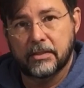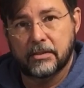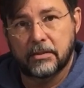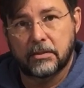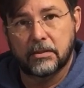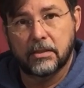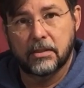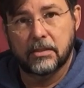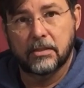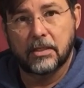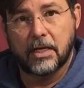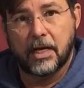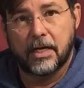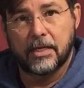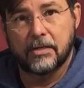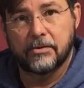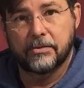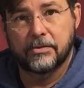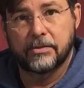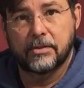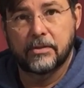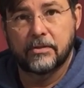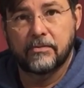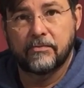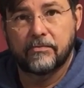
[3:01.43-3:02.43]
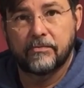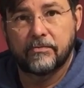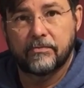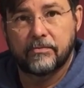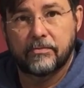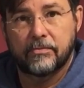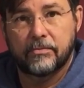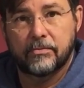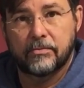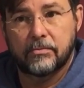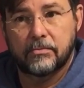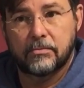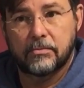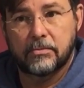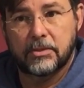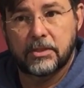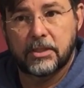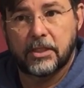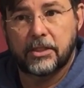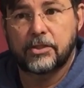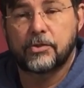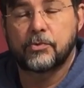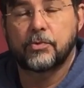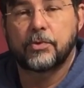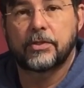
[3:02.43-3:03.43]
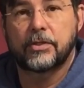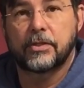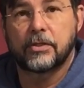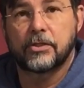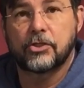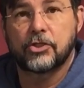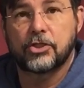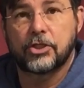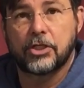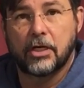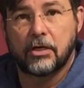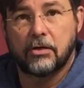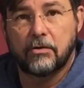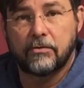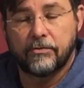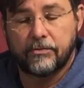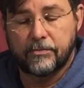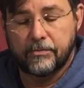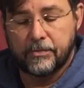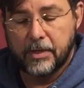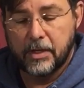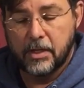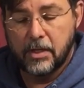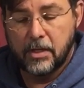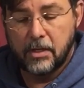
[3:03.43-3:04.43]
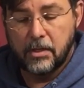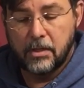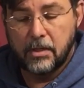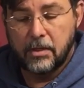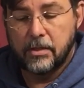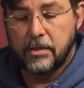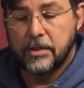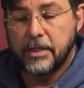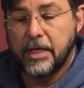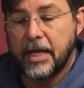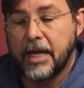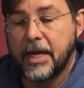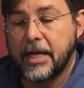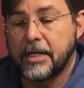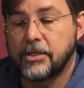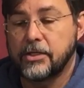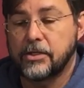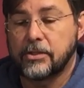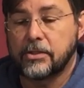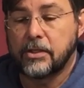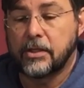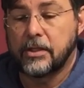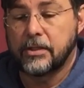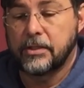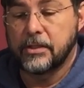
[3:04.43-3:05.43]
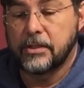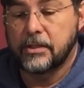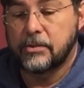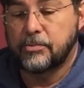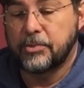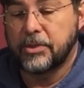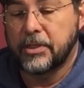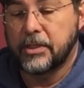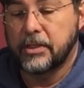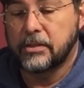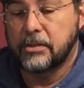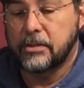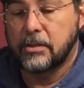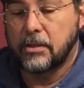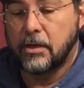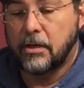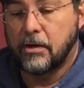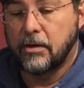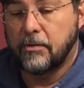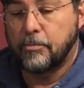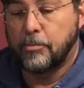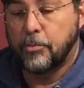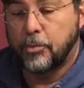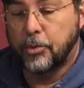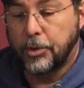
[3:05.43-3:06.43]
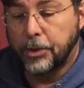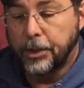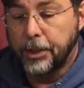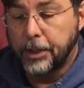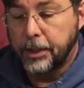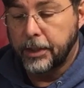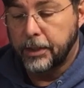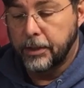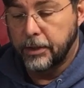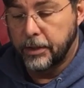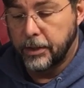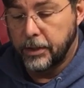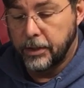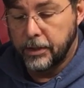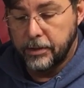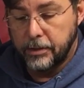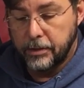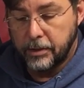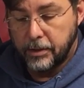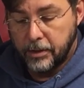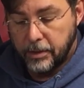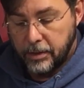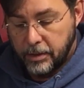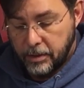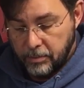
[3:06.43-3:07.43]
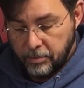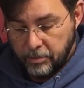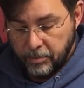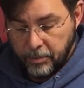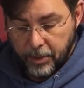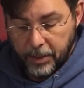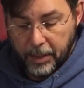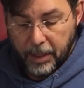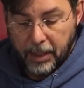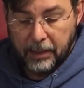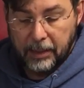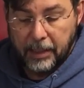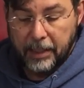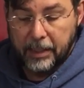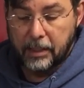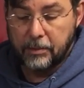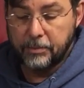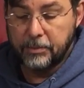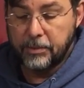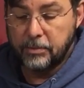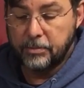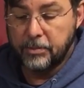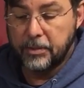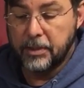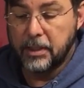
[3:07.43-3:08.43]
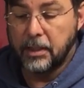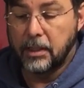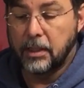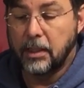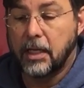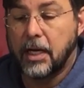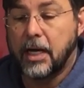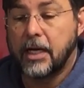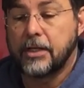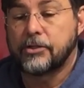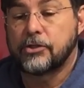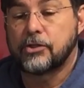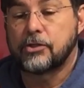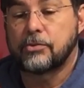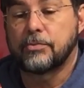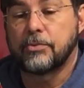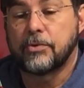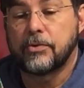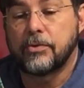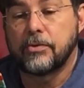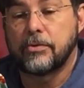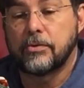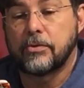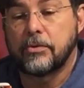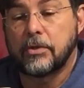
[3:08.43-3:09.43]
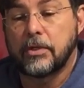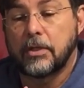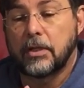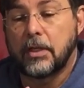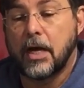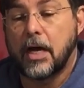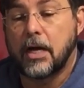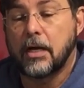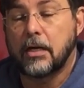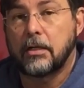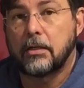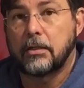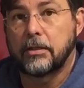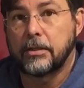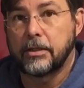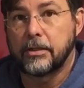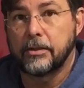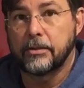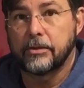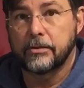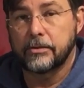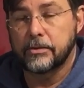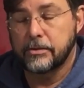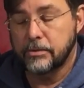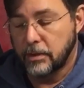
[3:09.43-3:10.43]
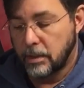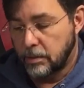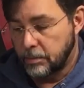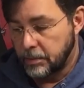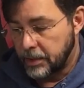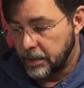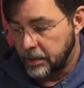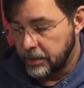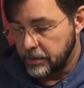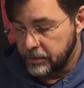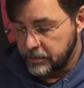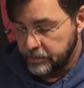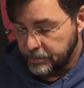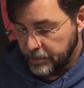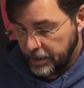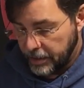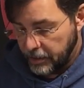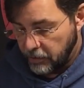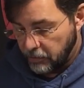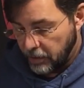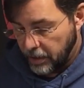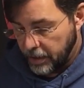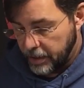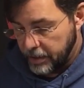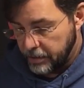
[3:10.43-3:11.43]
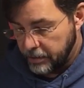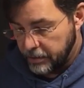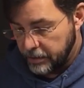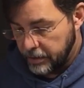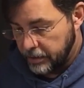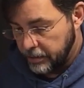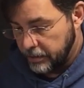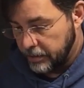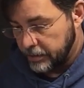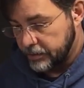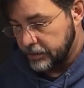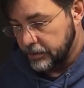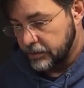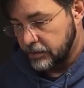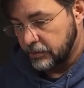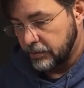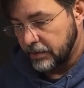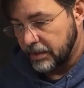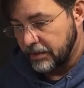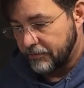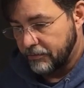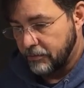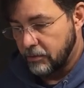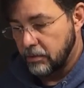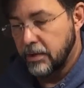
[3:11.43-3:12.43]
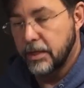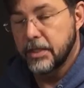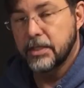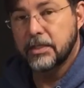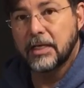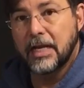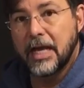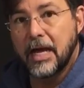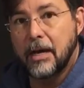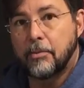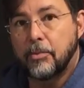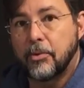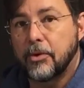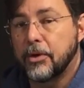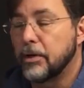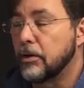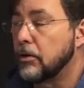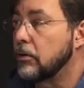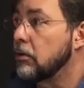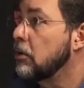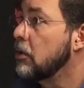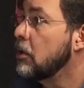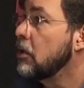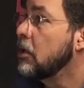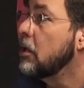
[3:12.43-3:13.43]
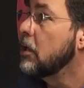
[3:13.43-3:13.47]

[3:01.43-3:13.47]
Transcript: This is the side that was in touch with the shelf. The edges on this piece are pretty good, but I like them to be a lot smoother and a lot cleaner. So I'm going to use my grinder here. It's a 24-inch lap wheel.